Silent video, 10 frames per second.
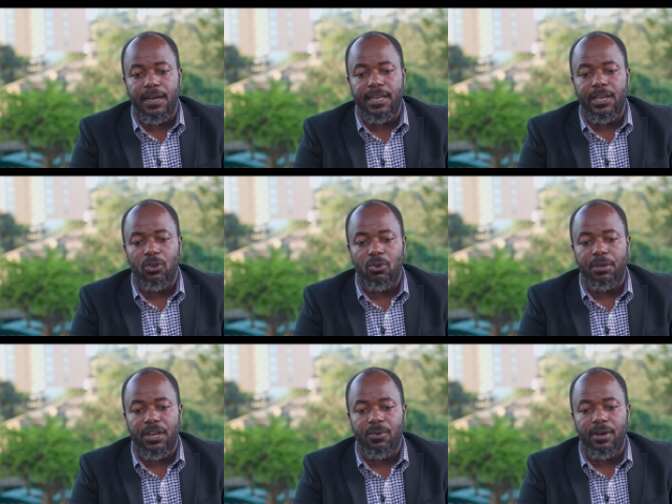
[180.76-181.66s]
an
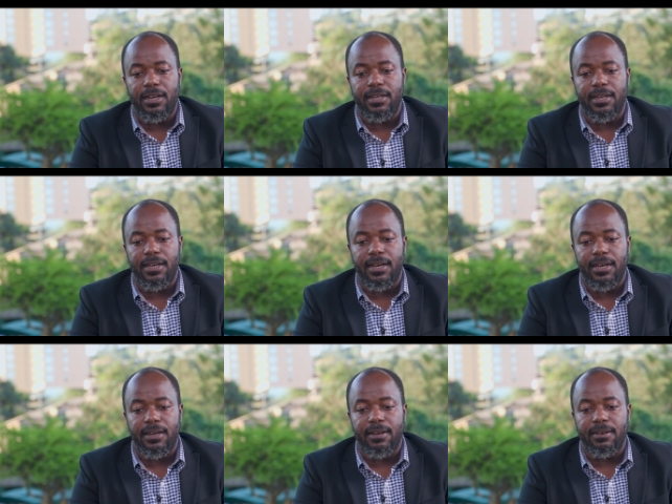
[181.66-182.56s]
economic reward
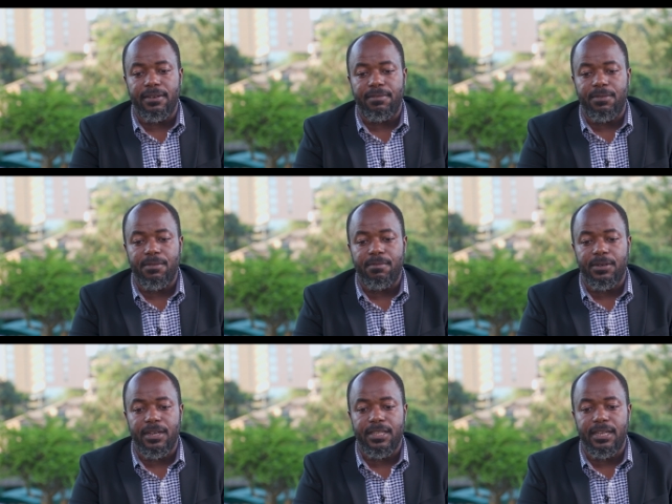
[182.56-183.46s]

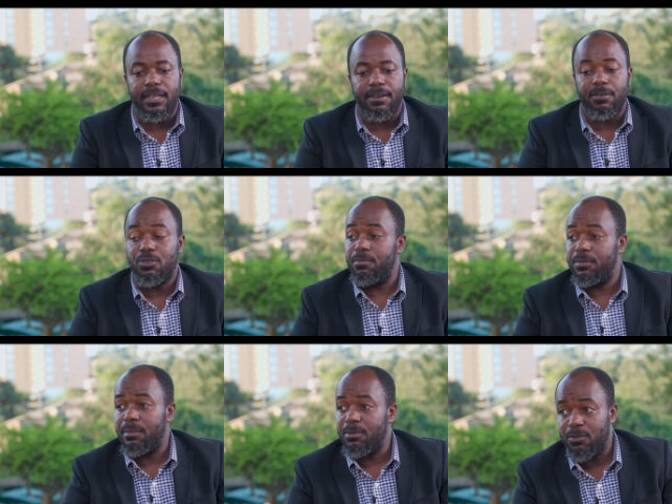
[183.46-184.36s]
for Tanzania
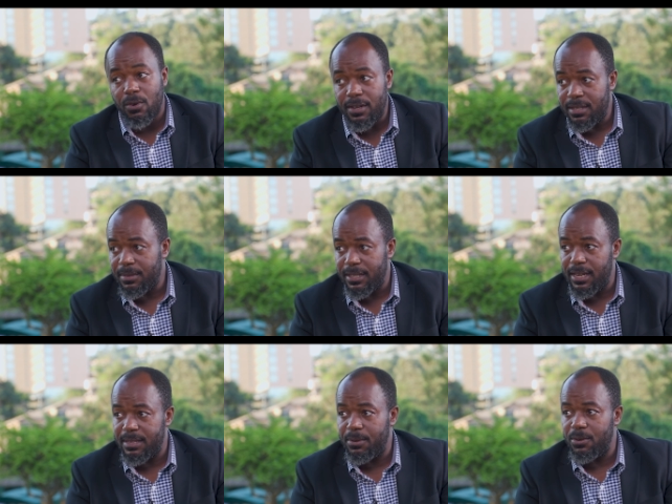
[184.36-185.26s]
in terms of tourism.
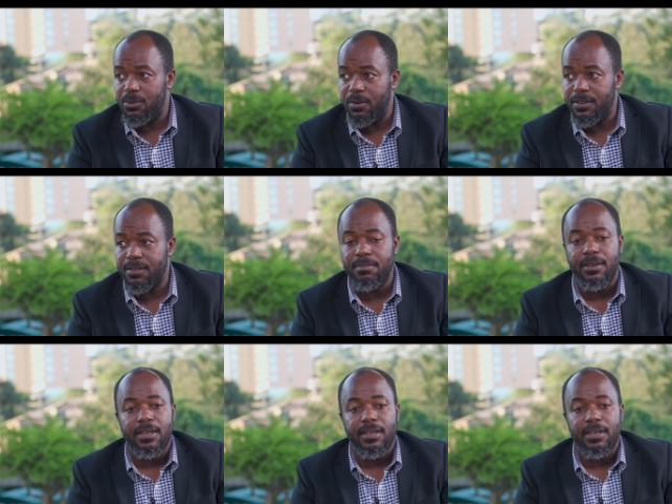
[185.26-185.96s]
Tanzania is big on tourism.